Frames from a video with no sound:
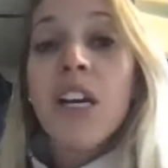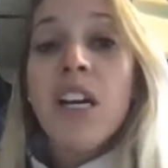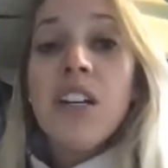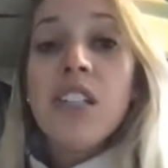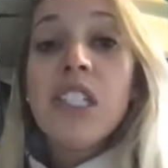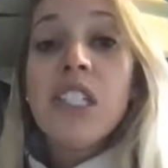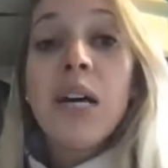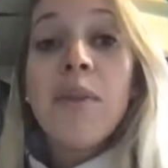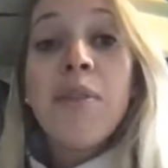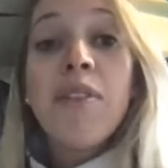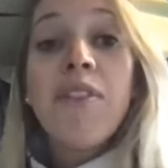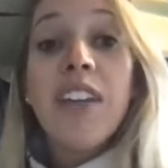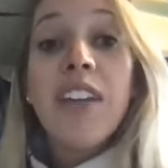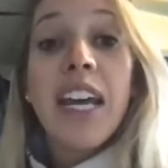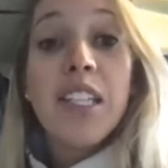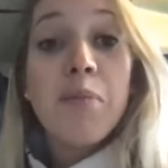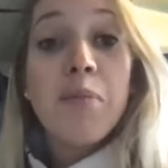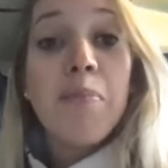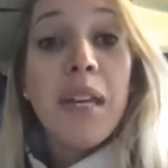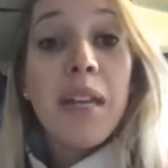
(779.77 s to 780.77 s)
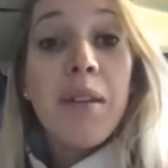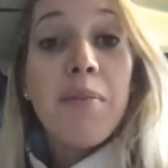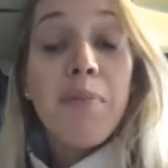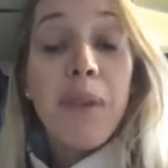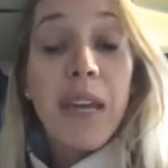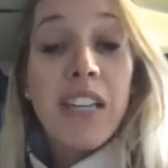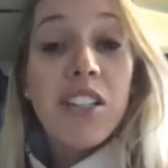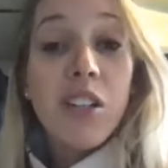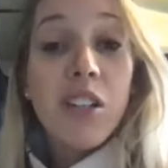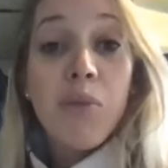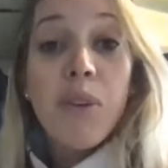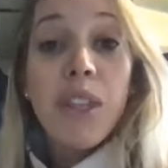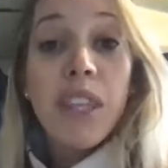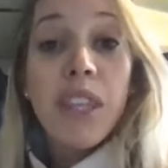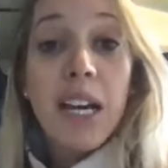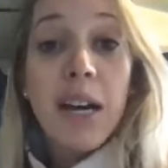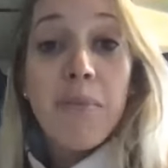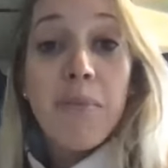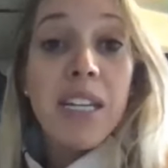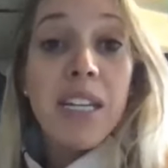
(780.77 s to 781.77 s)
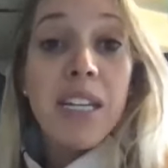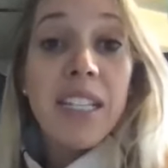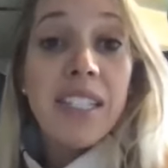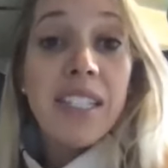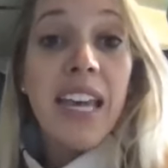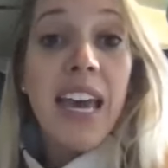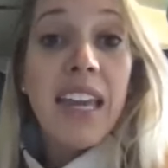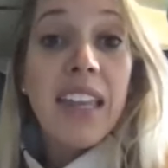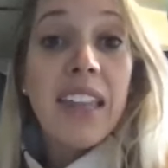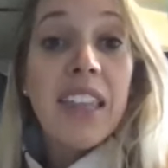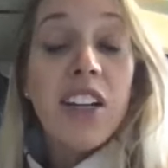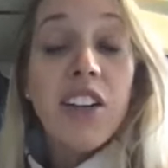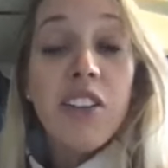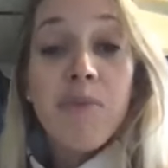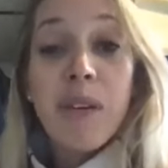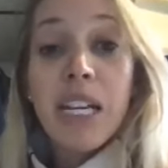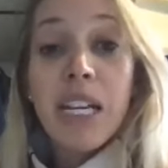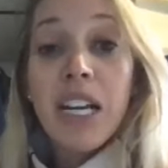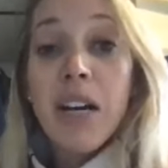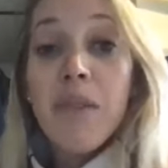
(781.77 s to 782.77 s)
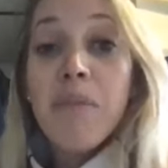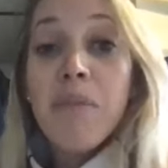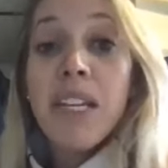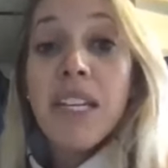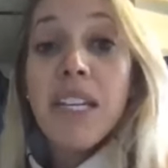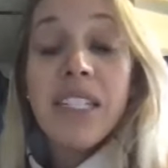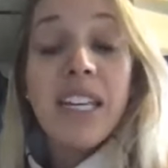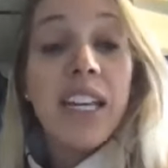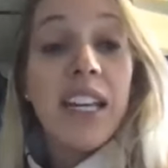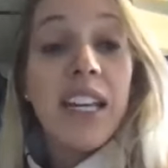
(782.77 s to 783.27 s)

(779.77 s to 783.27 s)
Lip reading: Some of it has been based on what the companies say. There have been companies that